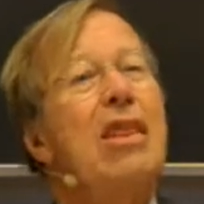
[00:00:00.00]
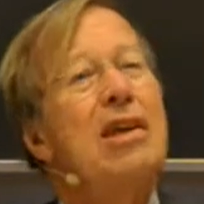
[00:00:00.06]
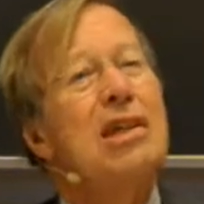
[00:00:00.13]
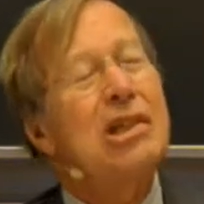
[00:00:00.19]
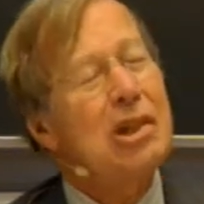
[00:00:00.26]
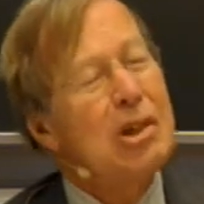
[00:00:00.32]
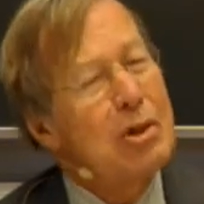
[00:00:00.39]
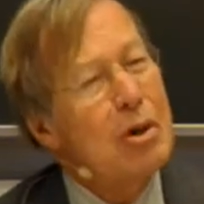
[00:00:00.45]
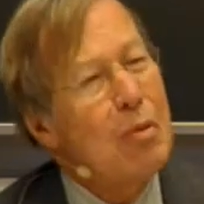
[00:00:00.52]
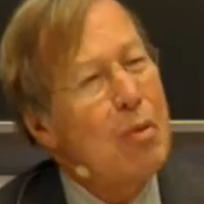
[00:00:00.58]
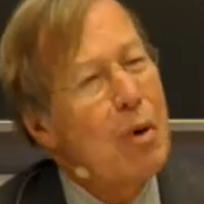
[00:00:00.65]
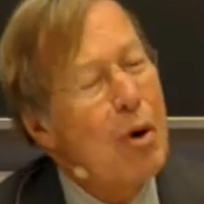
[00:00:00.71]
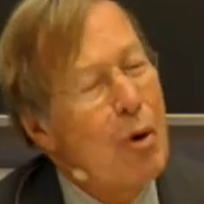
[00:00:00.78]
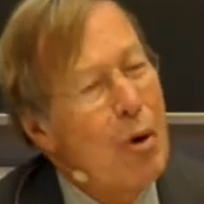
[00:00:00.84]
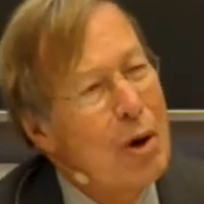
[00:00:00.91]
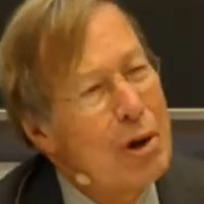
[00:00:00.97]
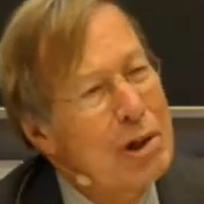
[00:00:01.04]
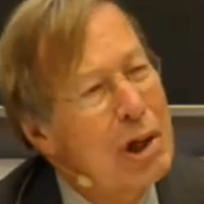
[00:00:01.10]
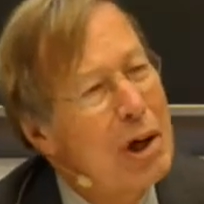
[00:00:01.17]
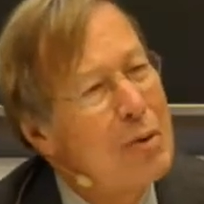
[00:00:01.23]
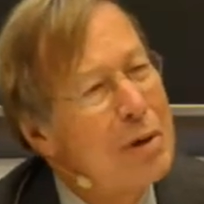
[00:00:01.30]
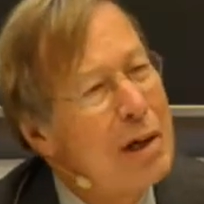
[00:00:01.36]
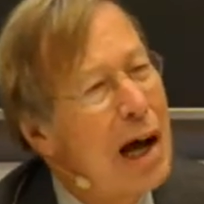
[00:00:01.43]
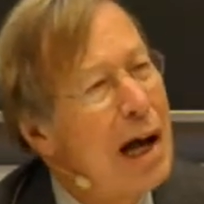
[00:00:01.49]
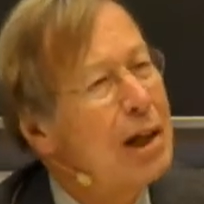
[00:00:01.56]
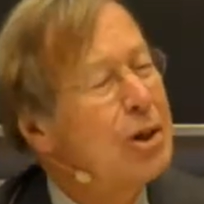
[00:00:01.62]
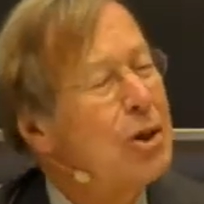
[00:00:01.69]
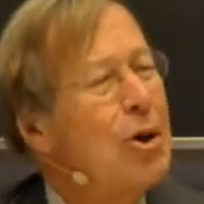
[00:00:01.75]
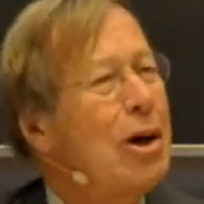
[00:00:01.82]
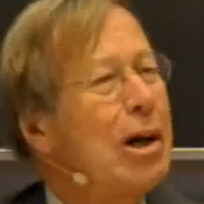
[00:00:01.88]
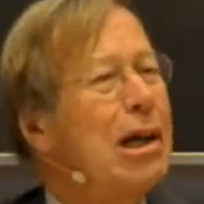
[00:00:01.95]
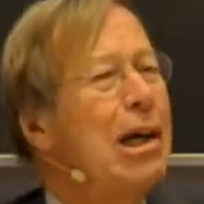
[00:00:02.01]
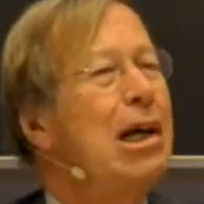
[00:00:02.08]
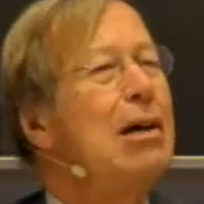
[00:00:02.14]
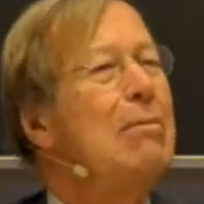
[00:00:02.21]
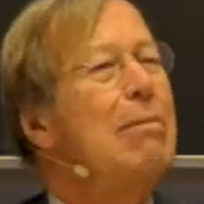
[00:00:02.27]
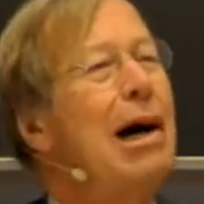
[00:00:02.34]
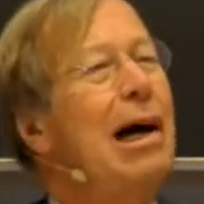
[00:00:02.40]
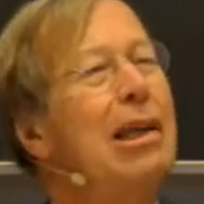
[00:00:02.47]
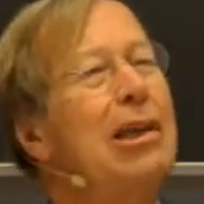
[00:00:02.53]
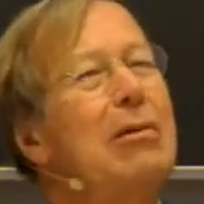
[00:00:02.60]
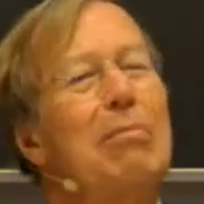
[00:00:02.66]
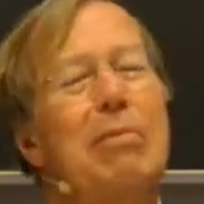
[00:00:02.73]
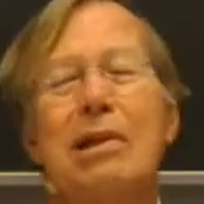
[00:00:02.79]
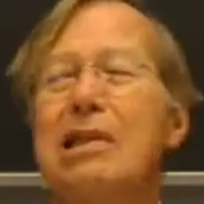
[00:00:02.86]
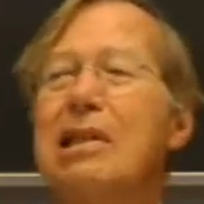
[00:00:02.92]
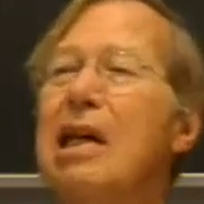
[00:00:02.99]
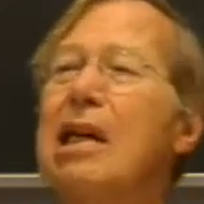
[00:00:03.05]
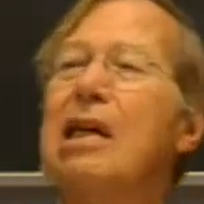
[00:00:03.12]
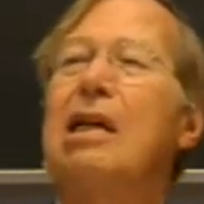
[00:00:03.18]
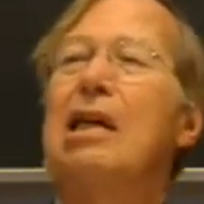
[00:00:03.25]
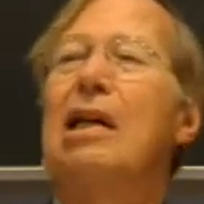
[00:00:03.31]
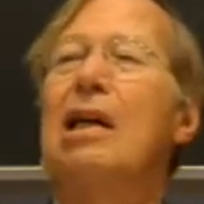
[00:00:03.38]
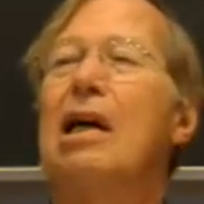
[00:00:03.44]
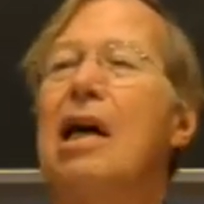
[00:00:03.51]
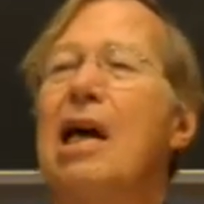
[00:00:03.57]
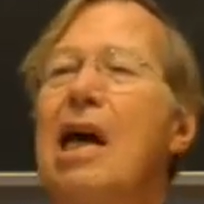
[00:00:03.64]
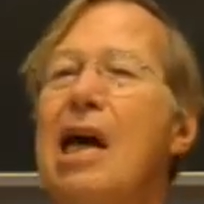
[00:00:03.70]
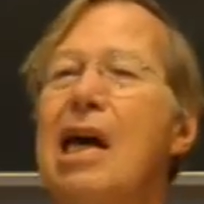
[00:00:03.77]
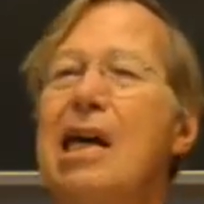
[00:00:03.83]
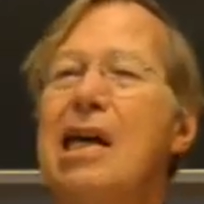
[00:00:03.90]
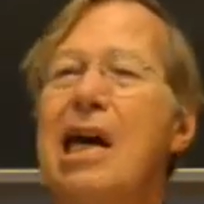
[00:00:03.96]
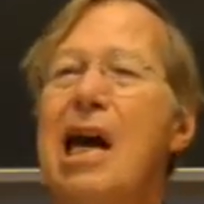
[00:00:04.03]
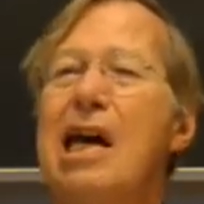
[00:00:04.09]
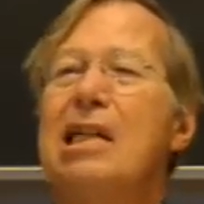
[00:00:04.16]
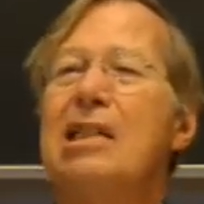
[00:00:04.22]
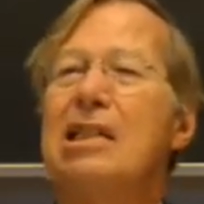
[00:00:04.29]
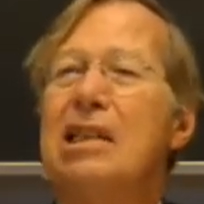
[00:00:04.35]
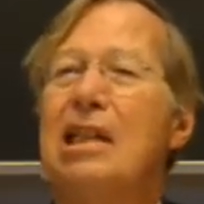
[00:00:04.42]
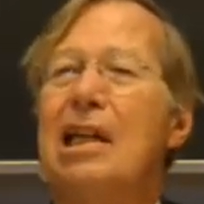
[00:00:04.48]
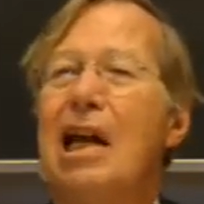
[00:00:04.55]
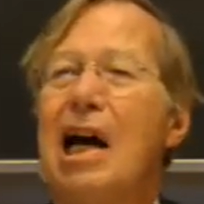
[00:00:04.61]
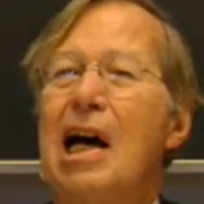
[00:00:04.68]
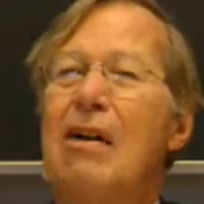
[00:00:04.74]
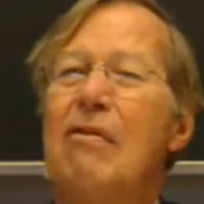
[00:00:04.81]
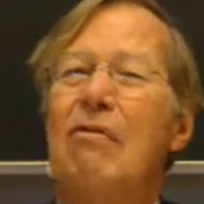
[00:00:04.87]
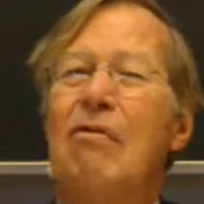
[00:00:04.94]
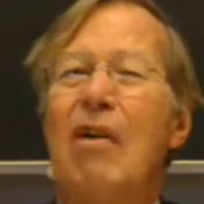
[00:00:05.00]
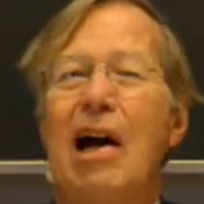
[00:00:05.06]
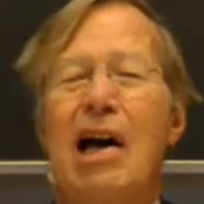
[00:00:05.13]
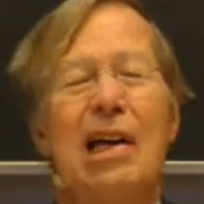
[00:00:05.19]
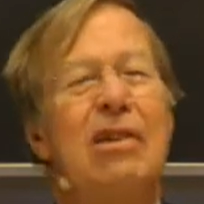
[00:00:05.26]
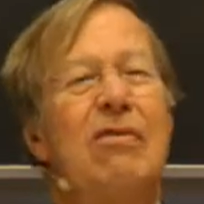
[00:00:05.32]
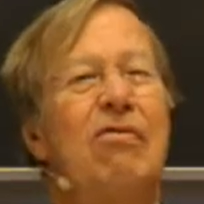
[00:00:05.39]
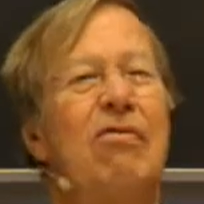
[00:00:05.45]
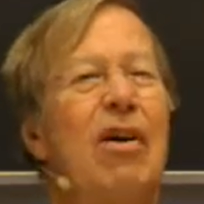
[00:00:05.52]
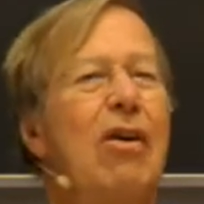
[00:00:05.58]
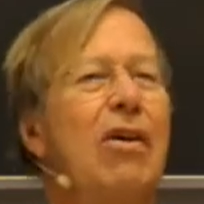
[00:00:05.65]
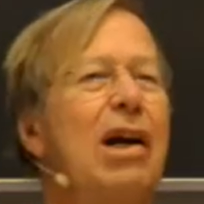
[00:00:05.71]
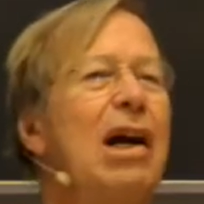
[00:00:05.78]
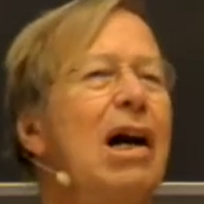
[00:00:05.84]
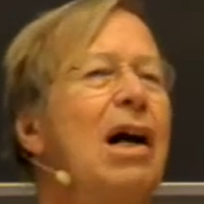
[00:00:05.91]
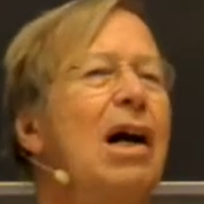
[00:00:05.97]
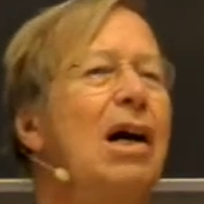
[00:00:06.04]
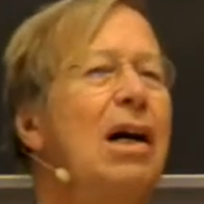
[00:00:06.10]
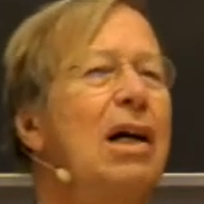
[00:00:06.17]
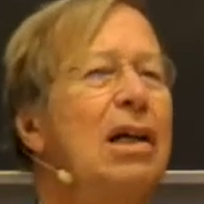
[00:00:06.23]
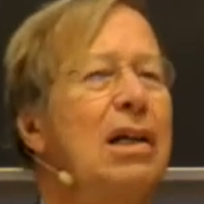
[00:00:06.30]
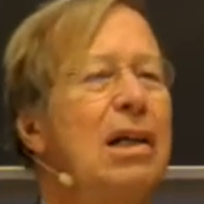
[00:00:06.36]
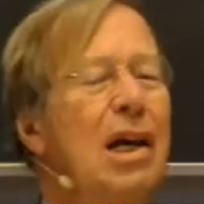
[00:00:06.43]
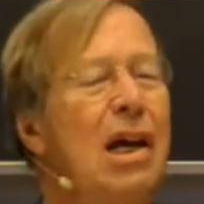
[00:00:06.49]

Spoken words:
We're also not talking about the particular case that I find very hard